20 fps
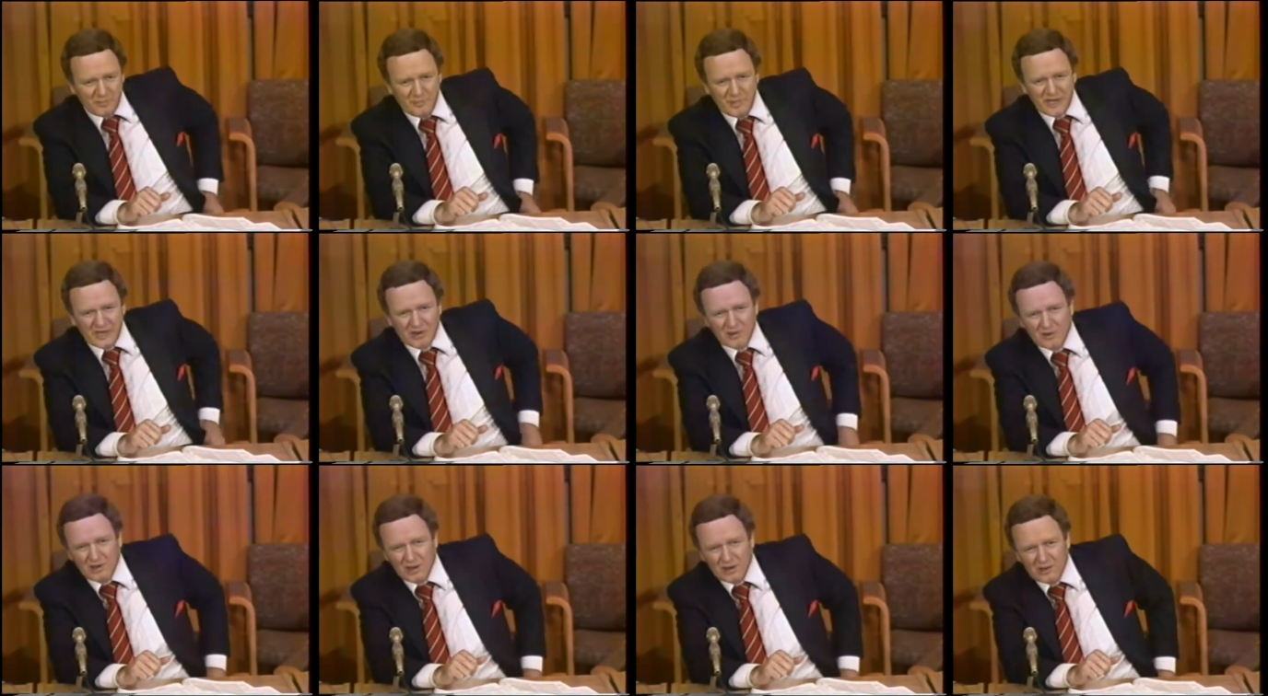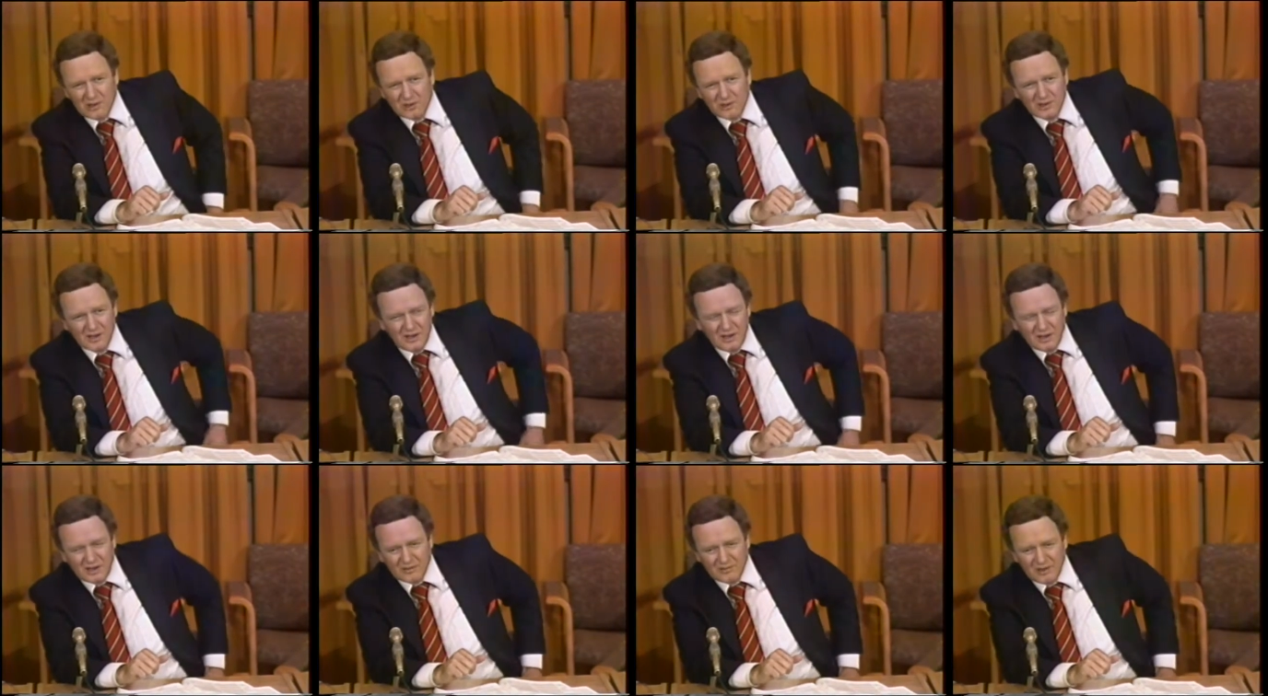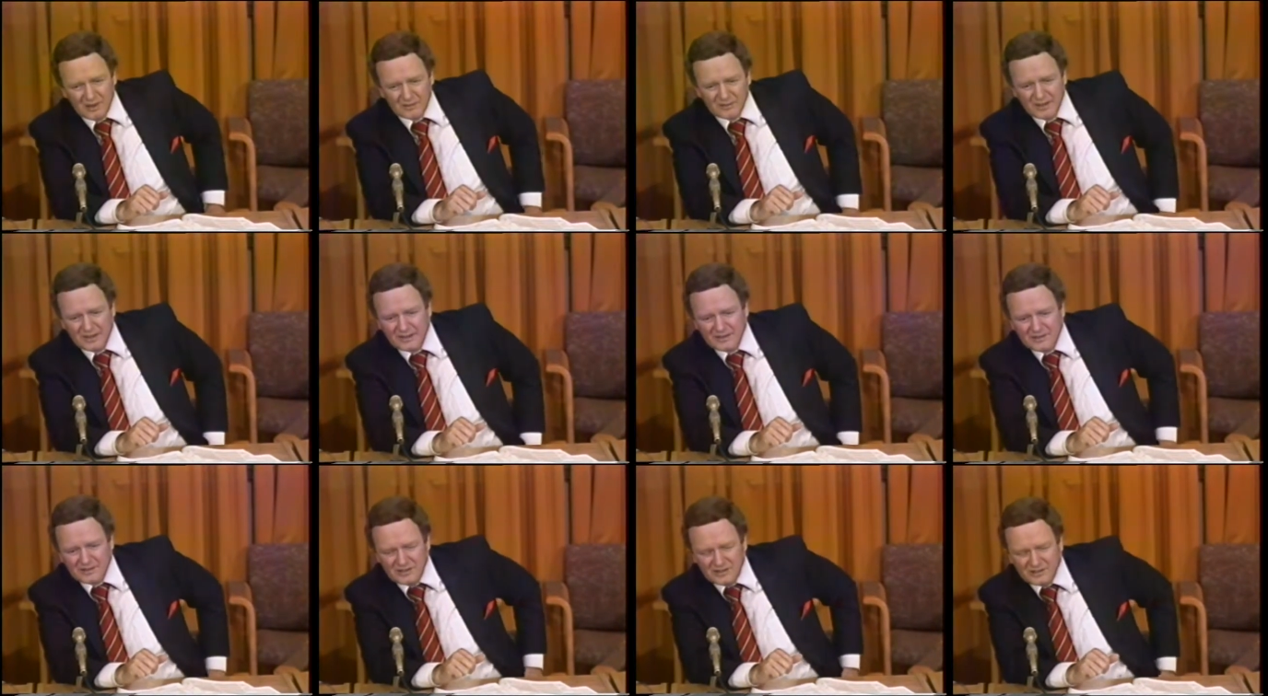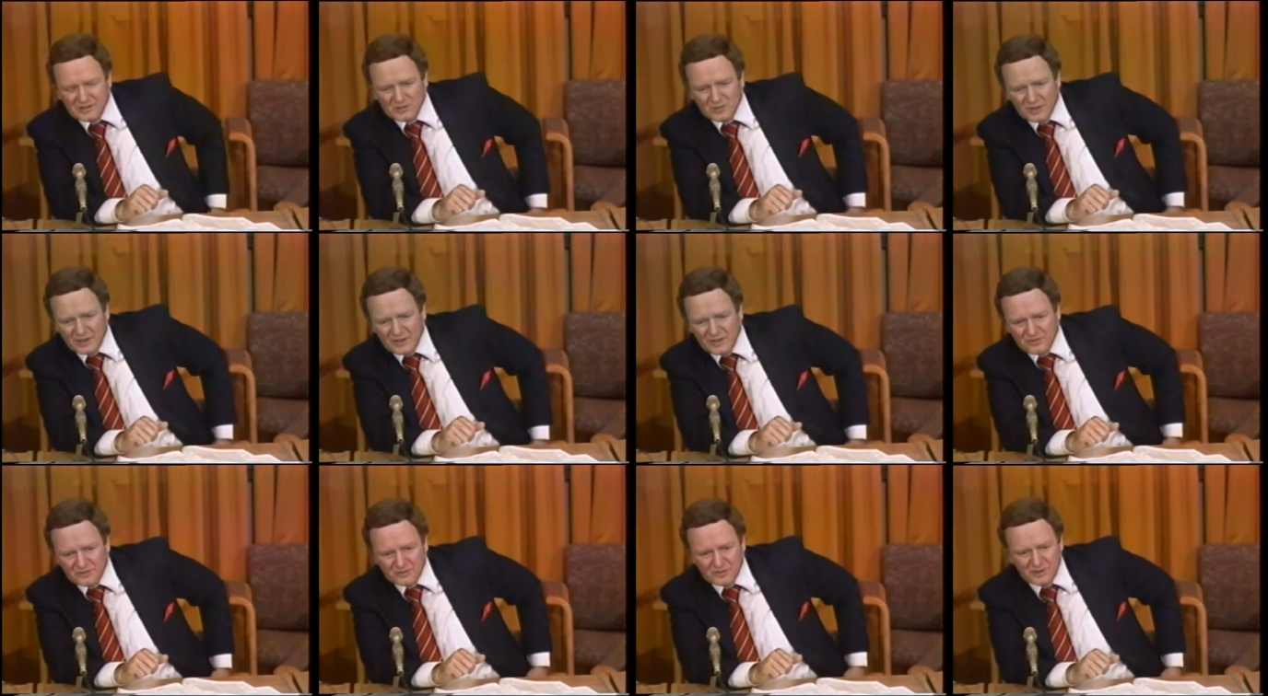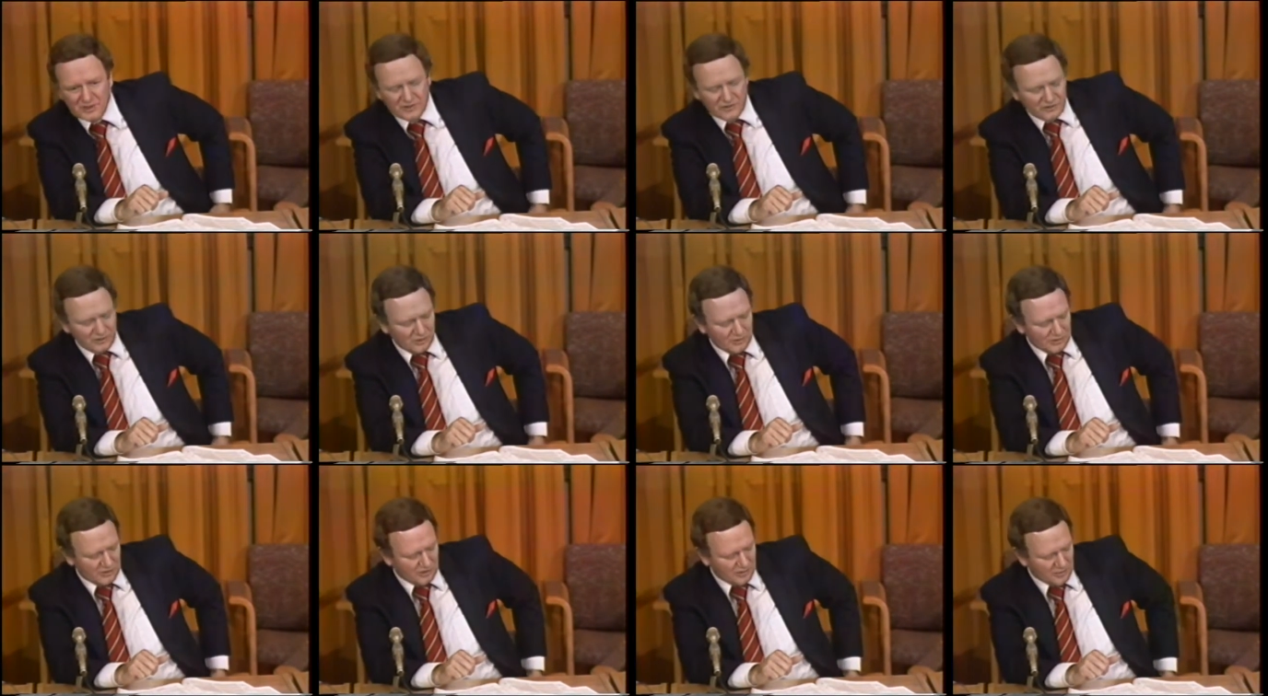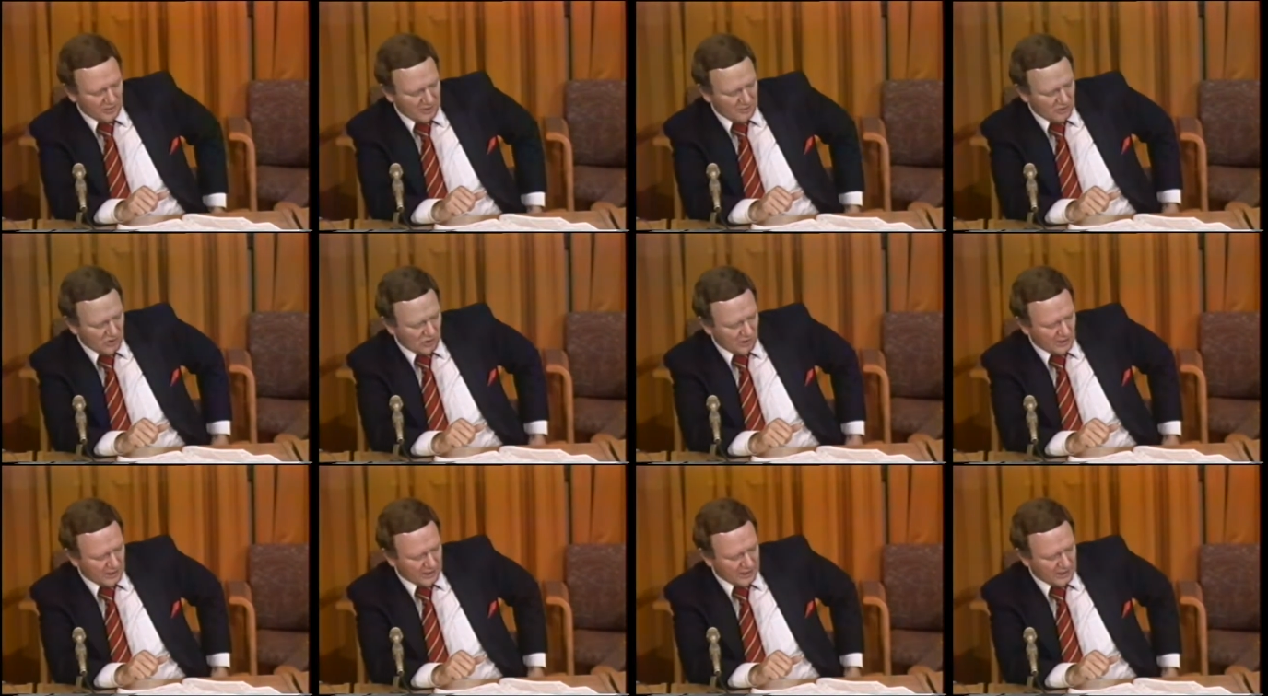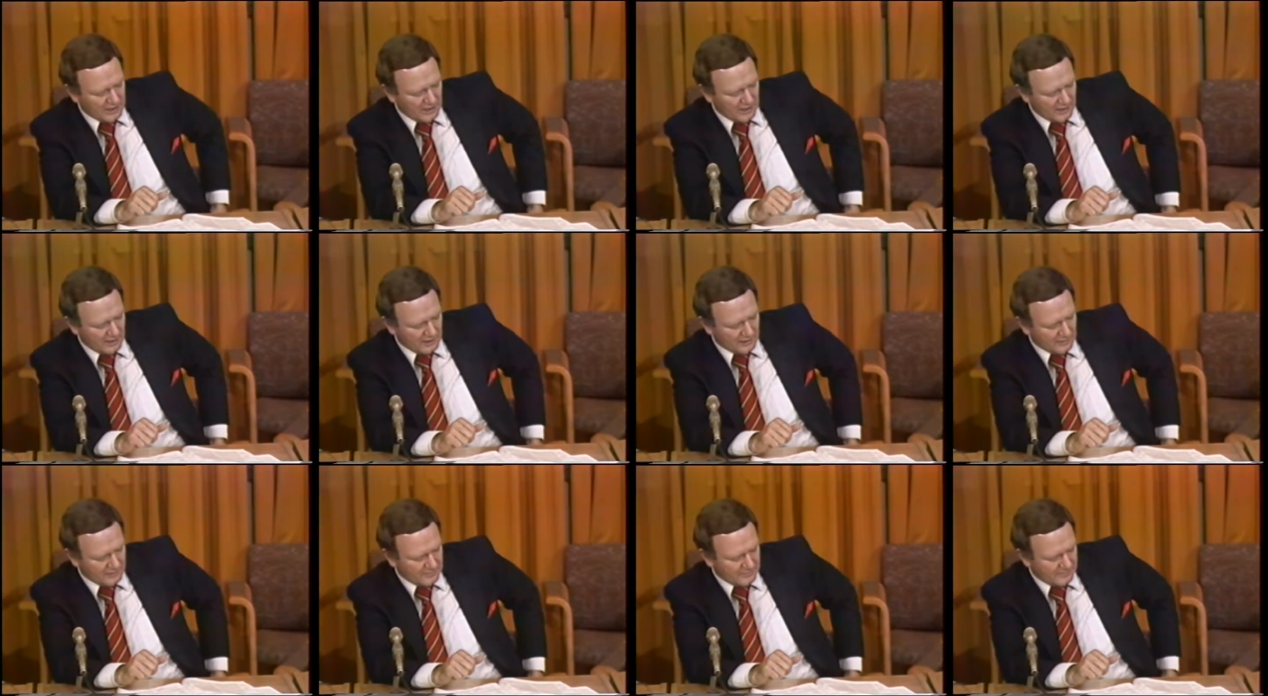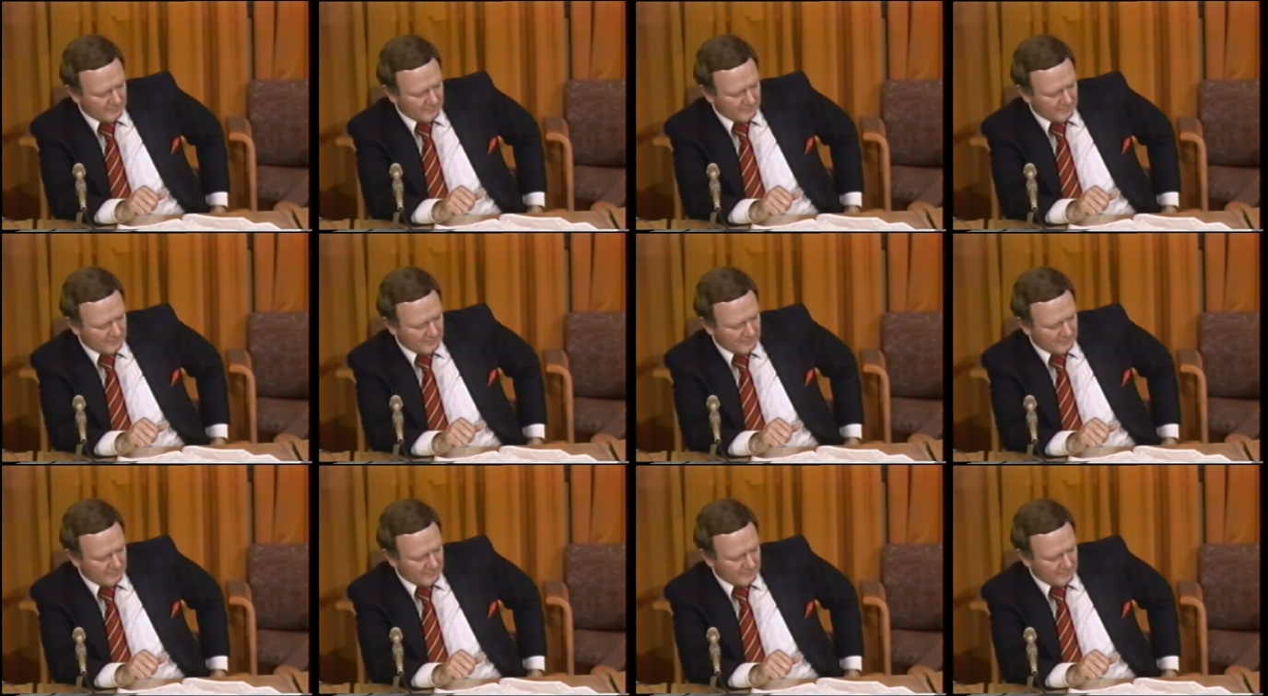Picarello around 1923 or so in the Supreme Court of Canada.